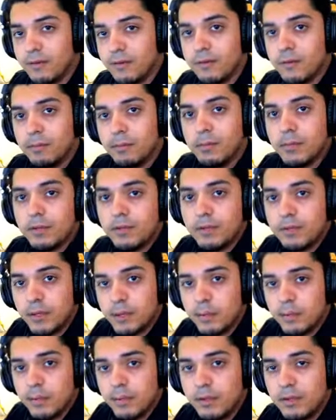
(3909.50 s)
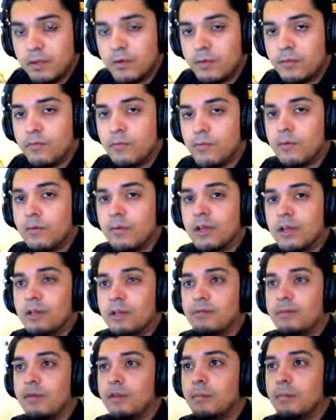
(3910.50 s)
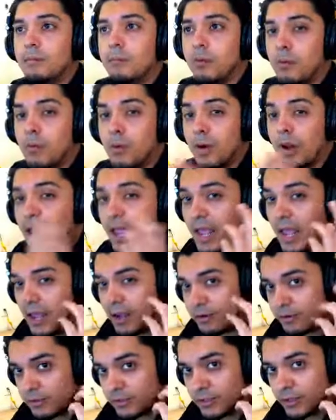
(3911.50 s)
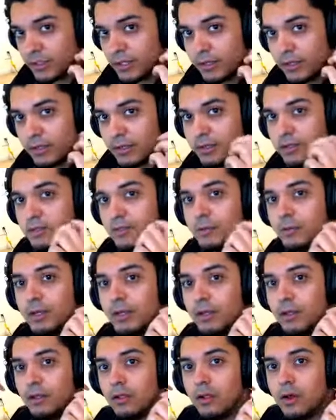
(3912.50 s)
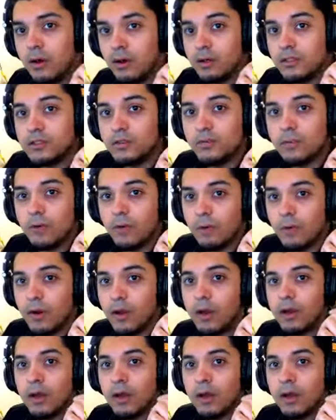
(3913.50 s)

to build up, therefore giving it more energy to be launched for at a